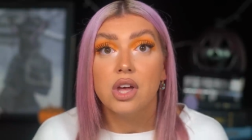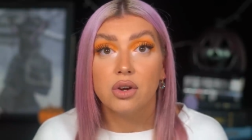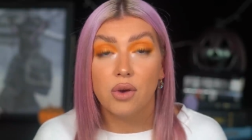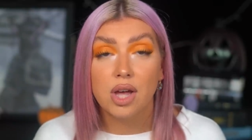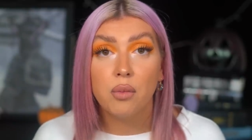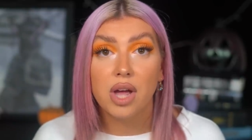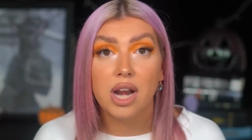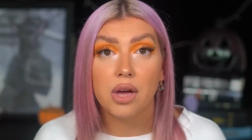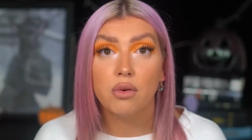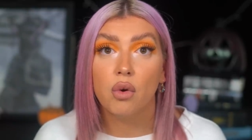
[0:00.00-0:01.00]
Greg went
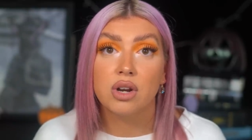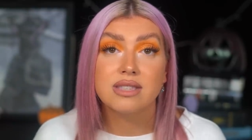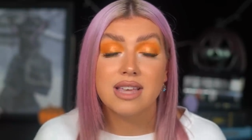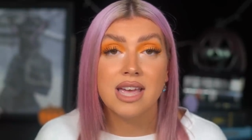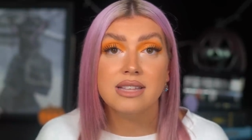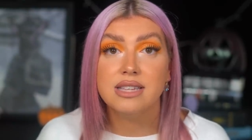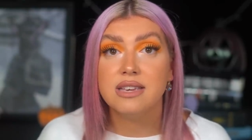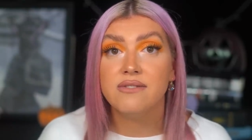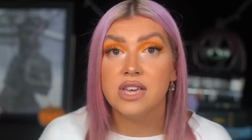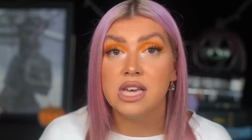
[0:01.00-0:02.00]
out on his A
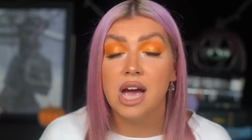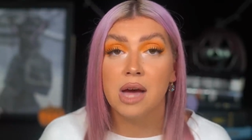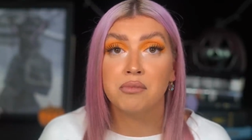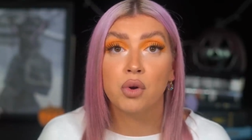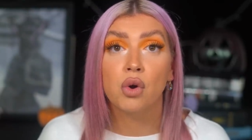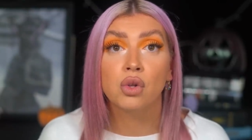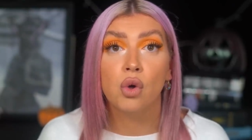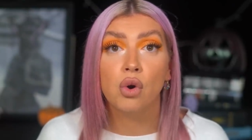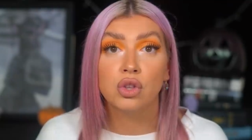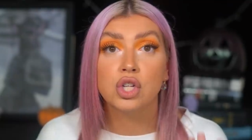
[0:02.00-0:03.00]
T V and brought
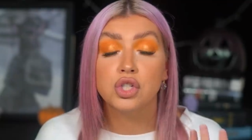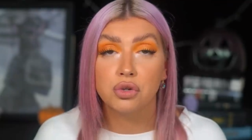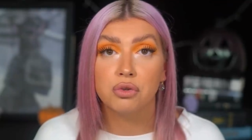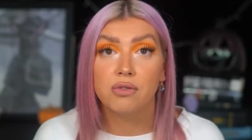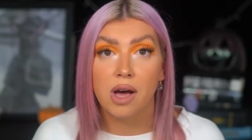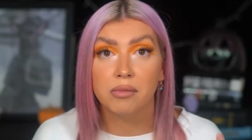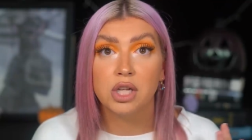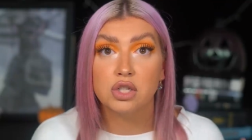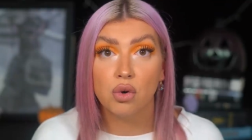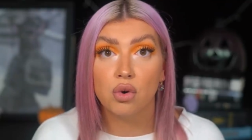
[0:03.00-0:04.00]
along the two family
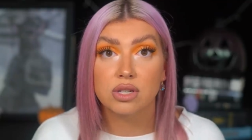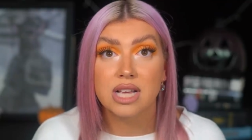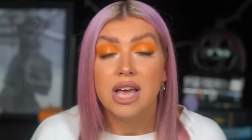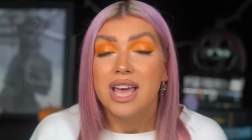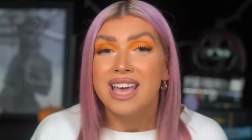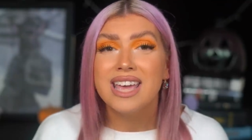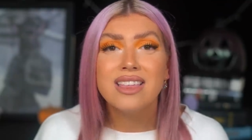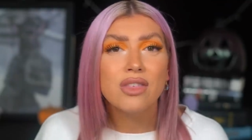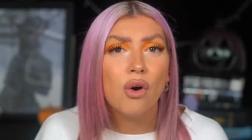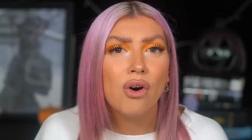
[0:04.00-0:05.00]
dogs. He
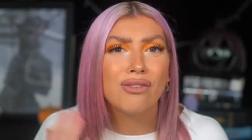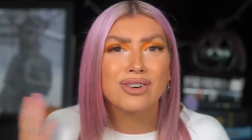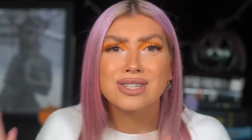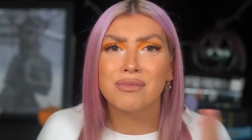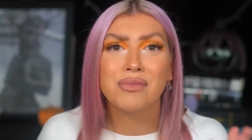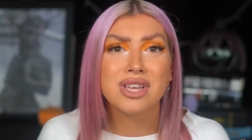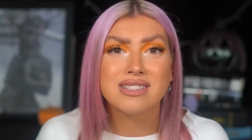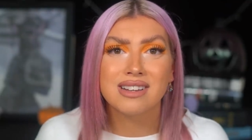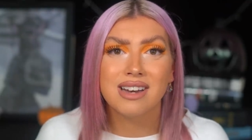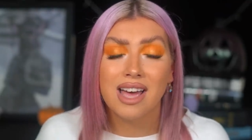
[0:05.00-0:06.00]
thought for some
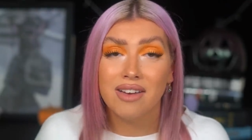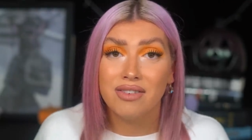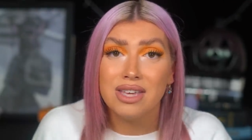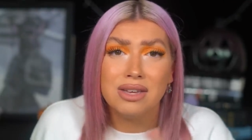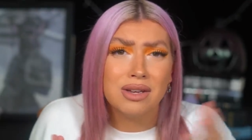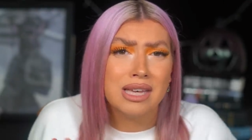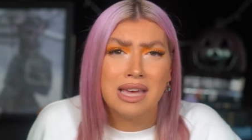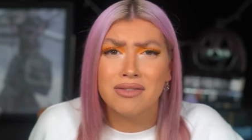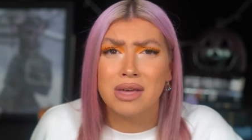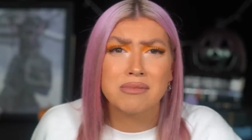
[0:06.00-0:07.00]
reason if he
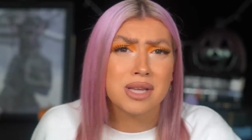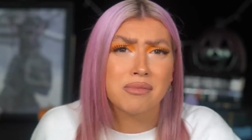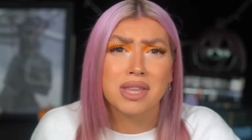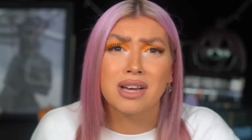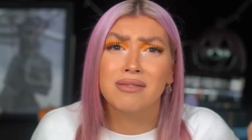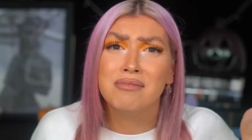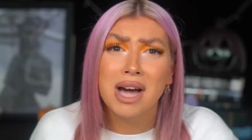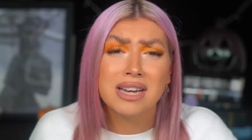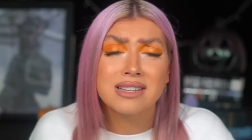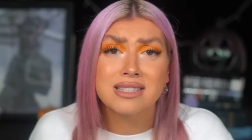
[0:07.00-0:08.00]
gave them something of
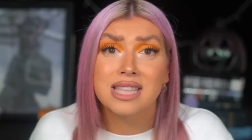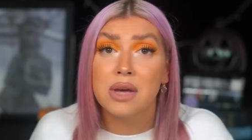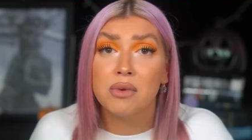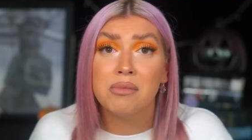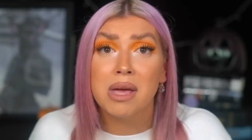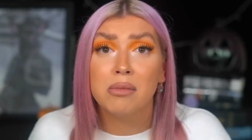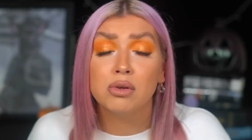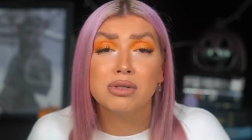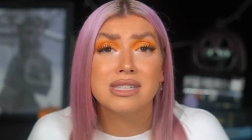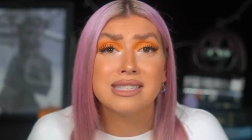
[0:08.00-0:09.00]
Myra's, they would be able
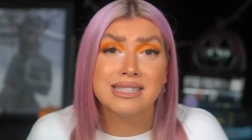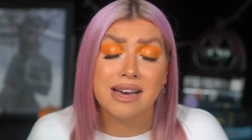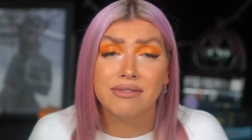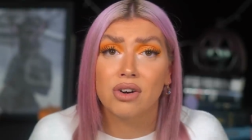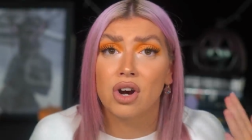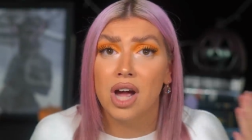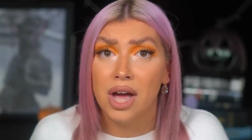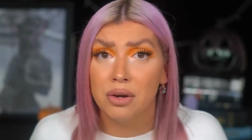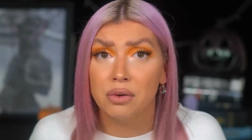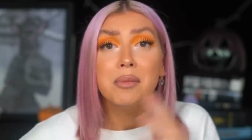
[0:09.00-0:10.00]
to sniff her
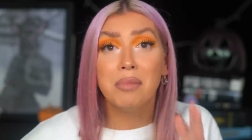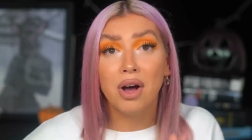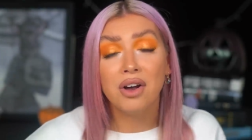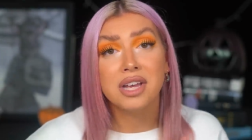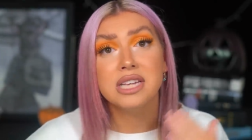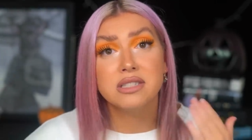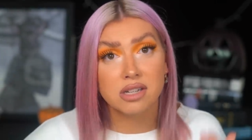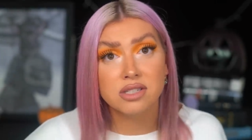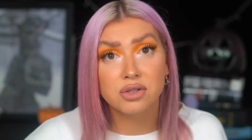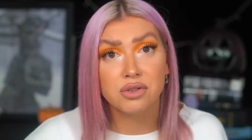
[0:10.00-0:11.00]
out, but he
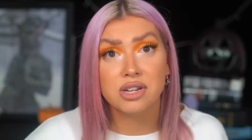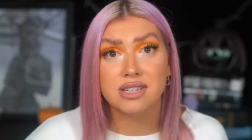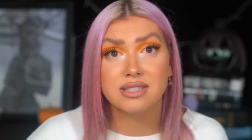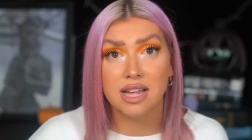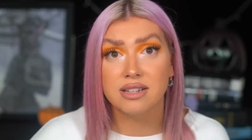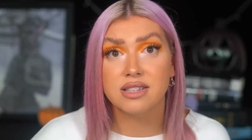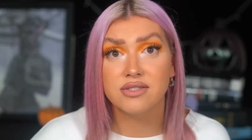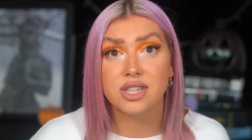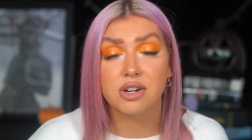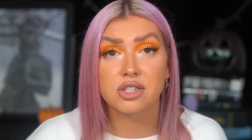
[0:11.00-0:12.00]
does do an extensive
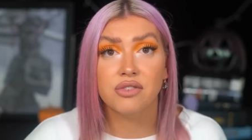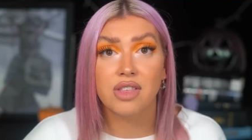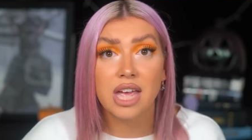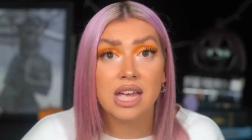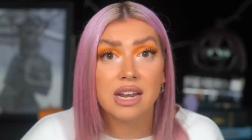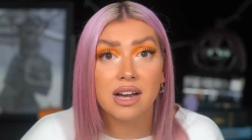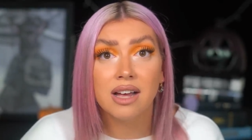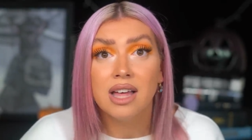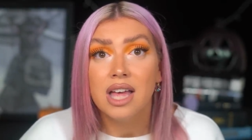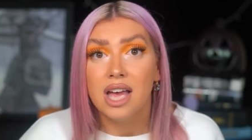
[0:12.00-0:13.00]
search of the area
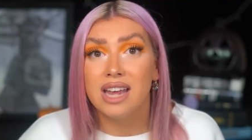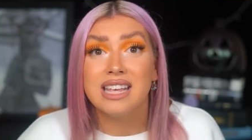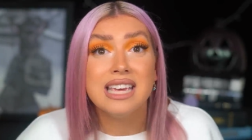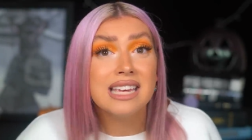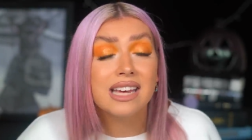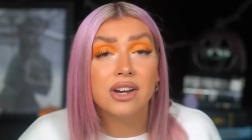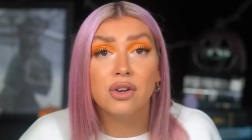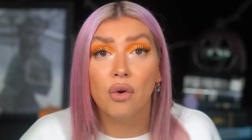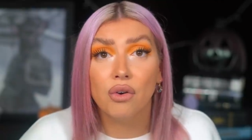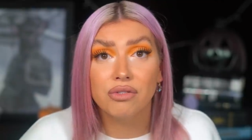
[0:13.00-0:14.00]
and he
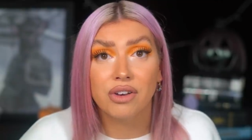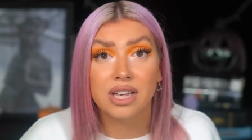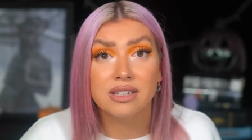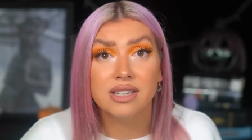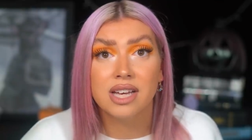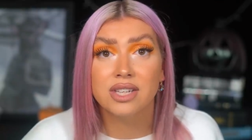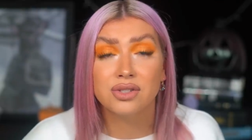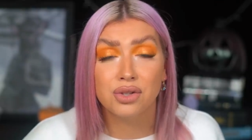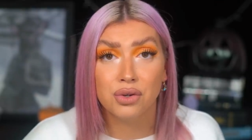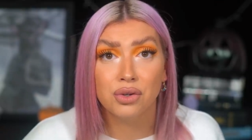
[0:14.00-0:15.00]
cannot find his
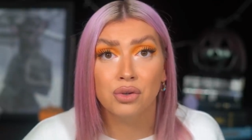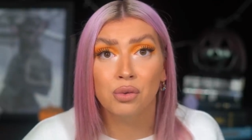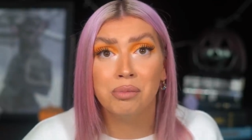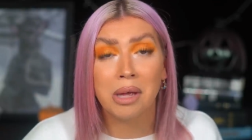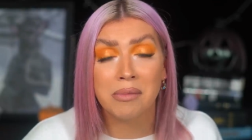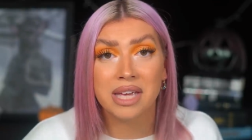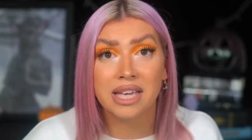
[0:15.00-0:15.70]
two-year-old baby